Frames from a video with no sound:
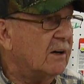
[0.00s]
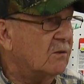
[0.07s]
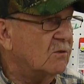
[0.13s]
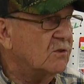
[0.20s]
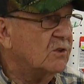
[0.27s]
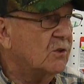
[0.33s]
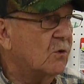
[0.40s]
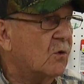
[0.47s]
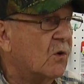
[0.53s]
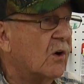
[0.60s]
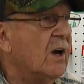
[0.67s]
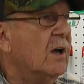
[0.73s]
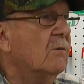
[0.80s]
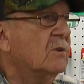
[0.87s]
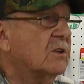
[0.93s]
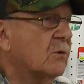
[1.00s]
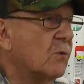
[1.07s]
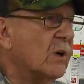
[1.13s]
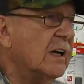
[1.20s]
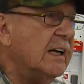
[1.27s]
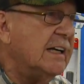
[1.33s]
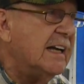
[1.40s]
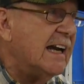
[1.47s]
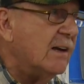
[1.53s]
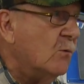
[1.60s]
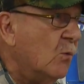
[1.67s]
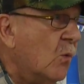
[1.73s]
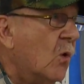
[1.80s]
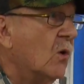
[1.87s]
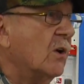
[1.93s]
own store, which I really
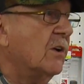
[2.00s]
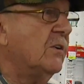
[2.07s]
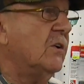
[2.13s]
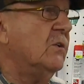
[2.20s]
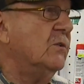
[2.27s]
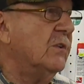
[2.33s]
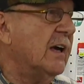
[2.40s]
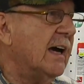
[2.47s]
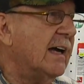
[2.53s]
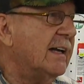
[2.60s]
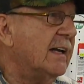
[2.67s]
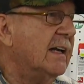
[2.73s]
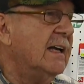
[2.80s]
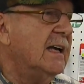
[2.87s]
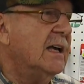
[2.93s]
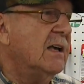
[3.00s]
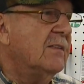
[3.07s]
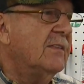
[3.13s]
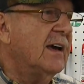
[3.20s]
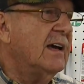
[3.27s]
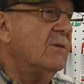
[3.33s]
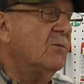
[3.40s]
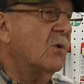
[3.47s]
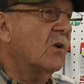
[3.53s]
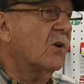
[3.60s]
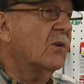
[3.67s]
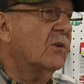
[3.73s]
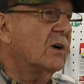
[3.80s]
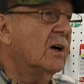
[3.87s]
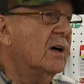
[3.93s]
didn't want to do that. They
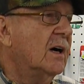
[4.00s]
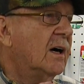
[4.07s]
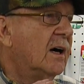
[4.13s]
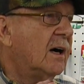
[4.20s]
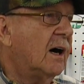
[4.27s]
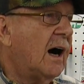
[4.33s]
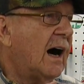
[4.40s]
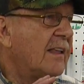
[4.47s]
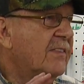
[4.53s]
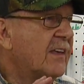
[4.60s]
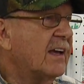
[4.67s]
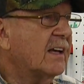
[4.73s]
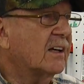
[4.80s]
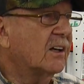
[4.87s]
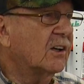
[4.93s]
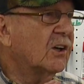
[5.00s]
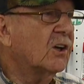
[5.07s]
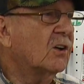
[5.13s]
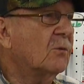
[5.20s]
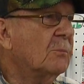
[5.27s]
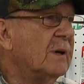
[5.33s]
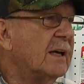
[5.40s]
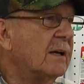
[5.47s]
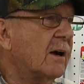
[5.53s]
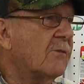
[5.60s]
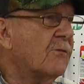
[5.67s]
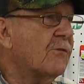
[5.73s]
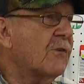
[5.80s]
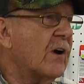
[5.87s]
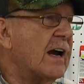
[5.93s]
were, I think, a little bit
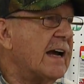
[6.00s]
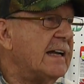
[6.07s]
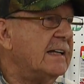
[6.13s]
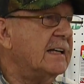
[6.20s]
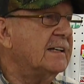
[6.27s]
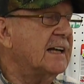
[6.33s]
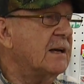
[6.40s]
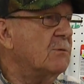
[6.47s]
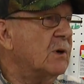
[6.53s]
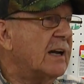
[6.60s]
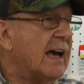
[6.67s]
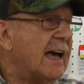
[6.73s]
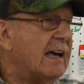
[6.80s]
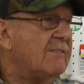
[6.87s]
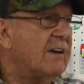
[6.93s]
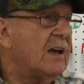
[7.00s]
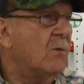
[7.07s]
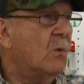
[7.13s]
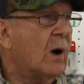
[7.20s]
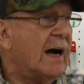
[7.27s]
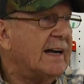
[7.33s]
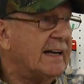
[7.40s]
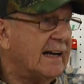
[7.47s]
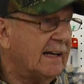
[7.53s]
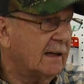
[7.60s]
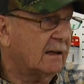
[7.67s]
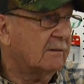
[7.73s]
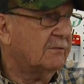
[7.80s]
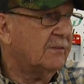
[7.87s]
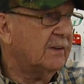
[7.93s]
afraid that they would have a white
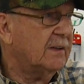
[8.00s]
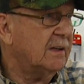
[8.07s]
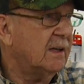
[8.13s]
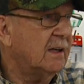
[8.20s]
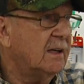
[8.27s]
elephant.